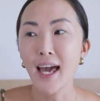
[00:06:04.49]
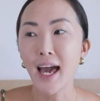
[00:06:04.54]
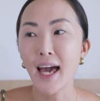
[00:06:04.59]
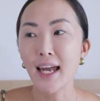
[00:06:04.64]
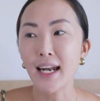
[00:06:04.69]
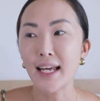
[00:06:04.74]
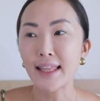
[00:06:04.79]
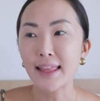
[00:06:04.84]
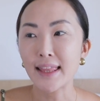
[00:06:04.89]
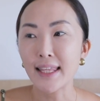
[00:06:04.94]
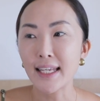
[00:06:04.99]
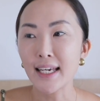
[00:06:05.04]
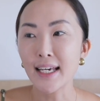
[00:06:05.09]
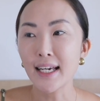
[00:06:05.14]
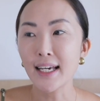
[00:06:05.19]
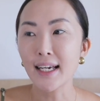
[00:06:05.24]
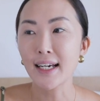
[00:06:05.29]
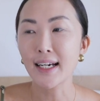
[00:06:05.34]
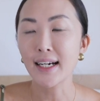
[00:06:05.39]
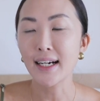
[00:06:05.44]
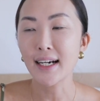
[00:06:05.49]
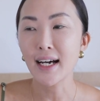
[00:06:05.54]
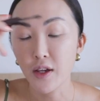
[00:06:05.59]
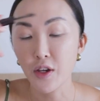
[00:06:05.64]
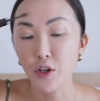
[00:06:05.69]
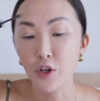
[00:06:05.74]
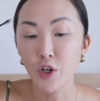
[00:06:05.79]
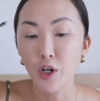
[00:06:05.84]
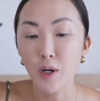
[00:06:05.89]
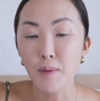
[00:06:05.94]
And I think
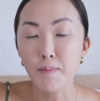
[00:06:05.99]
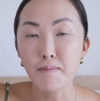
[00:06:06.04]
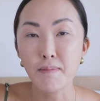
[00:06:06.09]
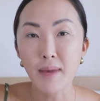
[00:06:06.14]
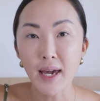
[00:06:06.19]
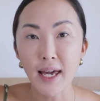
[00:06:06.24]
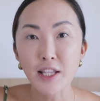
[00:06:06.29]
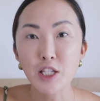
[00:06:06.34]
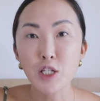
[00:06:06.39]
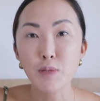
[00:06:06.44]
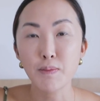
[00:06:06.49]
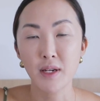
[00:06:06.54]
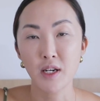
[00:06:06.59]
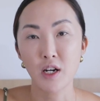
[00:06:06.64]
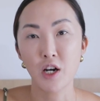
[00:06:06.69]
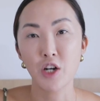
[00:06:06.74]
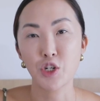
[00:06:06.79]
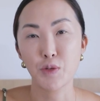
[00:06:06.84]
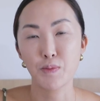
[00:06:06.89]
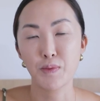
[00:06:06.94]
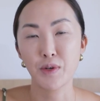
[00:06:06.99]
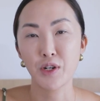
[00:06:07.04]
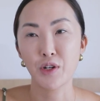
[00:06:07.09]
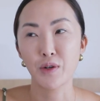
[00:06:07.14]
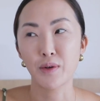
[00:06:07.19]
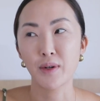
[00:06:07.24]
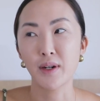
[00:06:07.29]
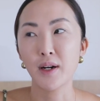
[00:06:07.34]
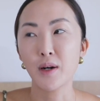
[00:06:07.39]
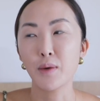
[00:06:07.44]
you're made to be an
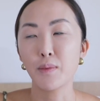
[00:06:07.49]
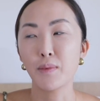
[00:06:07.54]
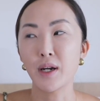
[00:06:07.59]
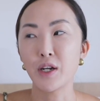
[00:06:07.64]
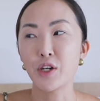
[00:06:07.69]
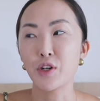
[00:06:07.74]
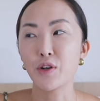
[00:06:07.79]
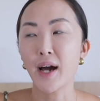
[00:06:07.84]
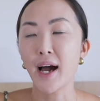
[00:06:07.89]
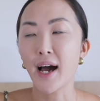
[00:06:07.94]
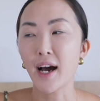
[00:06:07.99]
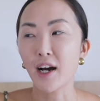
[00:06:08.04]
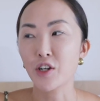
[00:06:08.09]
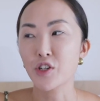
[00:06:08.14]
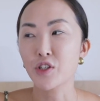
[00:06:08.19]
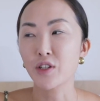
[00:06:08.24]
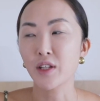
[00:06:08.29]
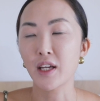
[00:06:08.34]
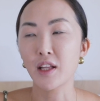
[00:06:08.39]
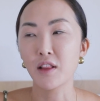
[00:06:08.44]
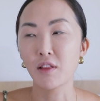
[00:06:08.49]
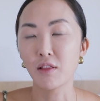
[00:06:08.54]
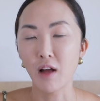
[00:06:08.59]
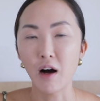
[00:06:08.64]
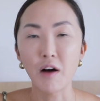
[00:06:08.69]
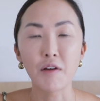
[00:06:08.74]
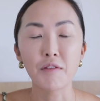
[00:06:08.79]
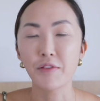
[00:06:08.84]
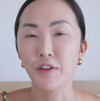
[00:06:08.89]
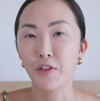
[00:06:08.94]
entrepreneur when you actually
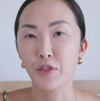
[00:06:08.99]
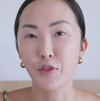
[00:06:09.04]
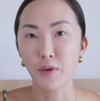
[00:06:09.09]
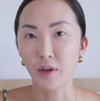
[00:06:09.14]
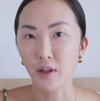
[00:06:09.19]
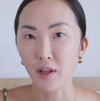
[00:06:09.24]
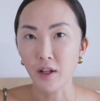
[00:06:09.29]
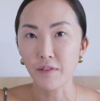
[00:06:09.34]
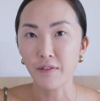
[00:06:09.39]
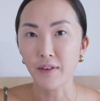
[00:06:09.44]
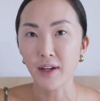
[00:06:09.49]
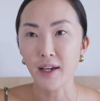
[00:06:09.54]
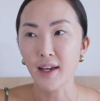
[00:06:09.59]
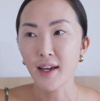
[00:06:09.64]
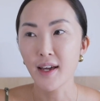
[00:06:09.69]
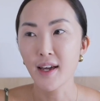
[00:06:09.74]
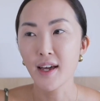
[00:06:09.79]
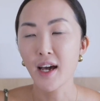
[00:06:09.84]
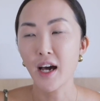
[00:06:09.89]
love the thrill of it.